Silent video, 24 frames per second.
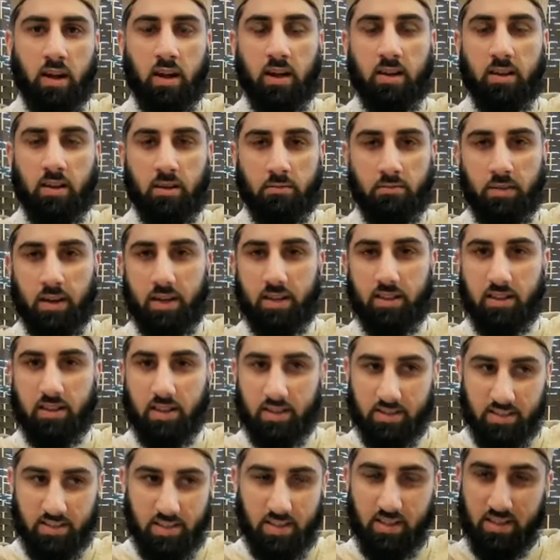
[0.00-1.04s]
Ahl al-Bayt, that
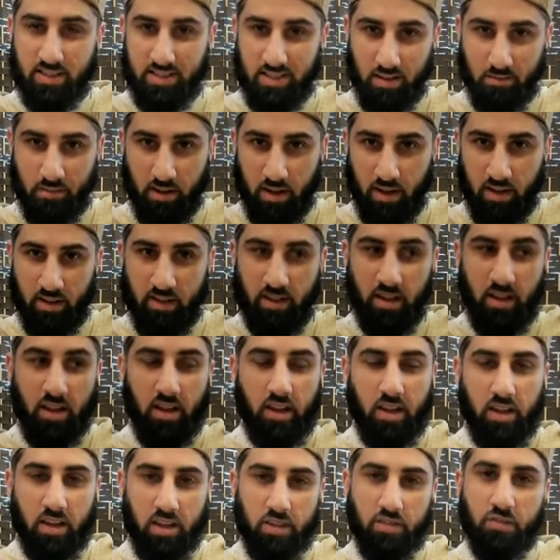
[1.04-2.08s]
Sayyidina Salman
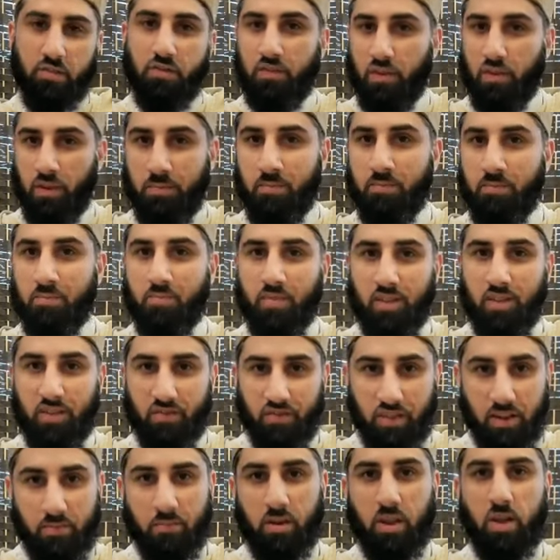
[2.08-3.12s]
is from the
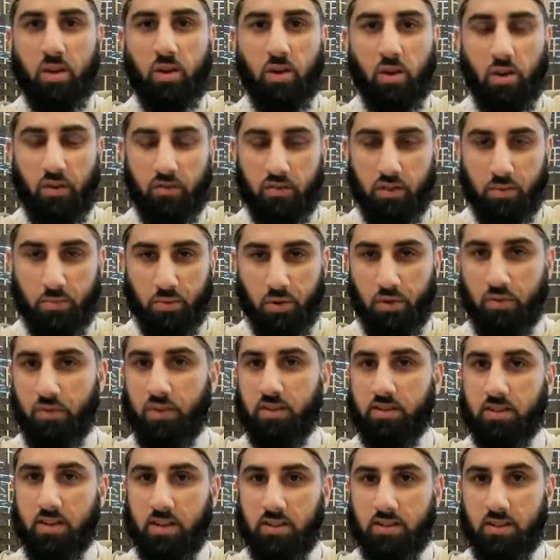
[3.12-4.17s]
family of the
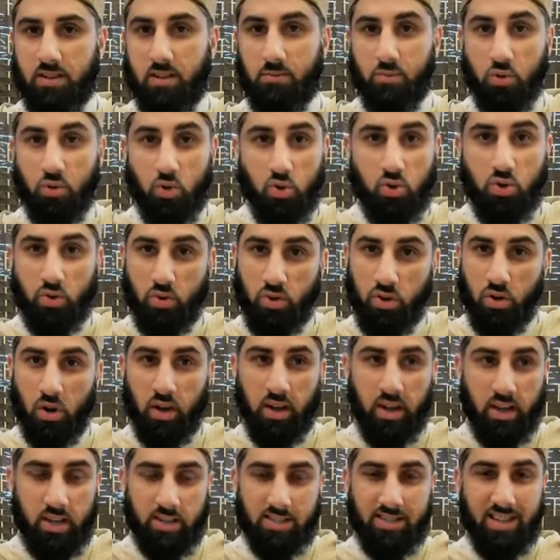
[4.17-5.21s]
Prophet sallallahu alaihi wasallam, due to not
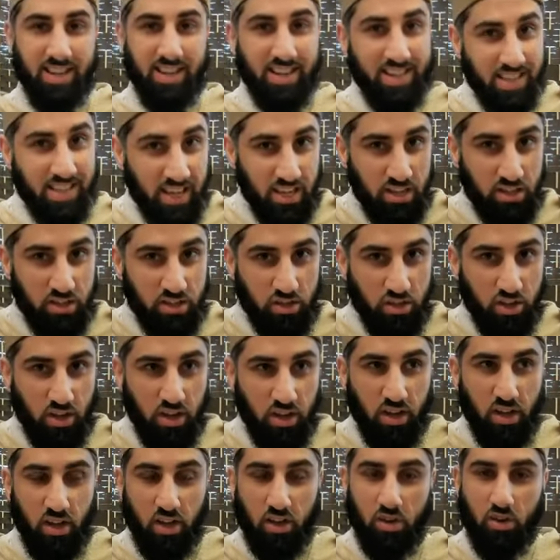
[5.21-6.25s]
his lineage,
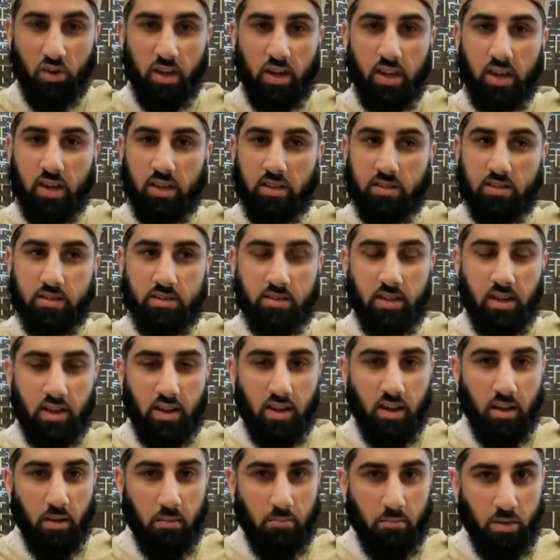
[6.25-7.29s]
not his
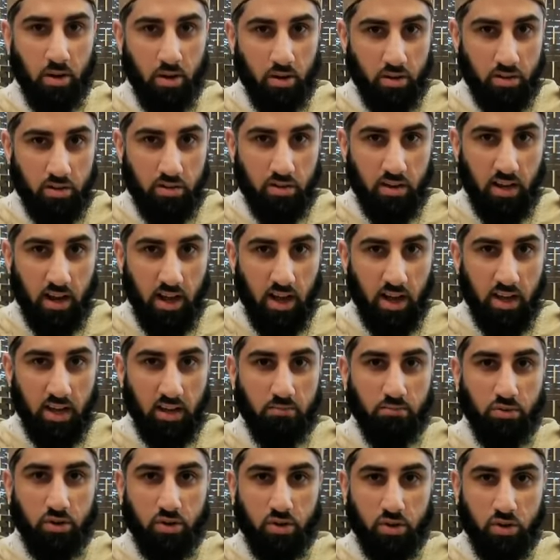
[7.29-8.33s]

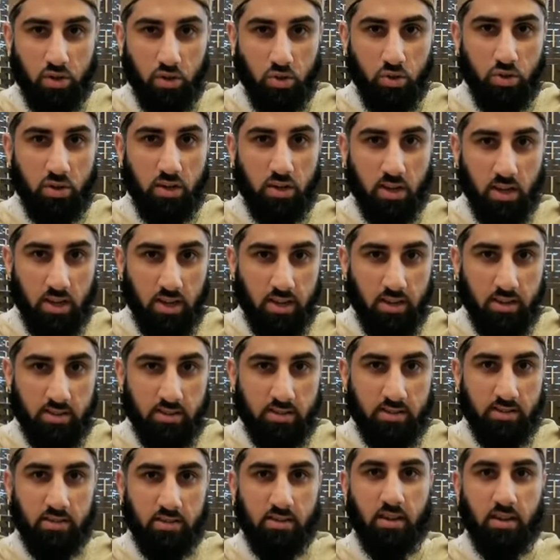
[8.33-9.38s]
bloodline, but due to
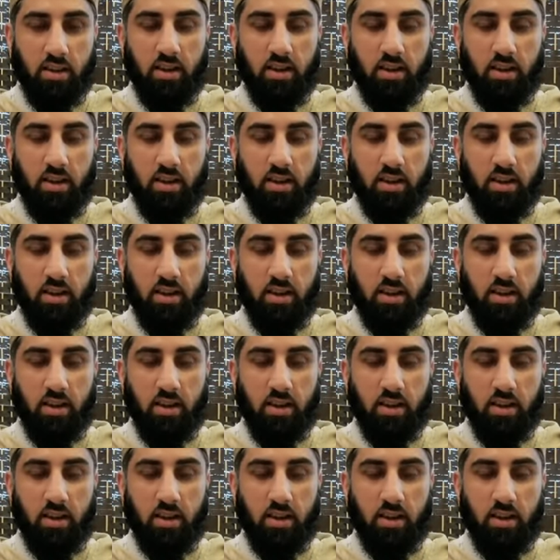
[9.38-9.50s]
his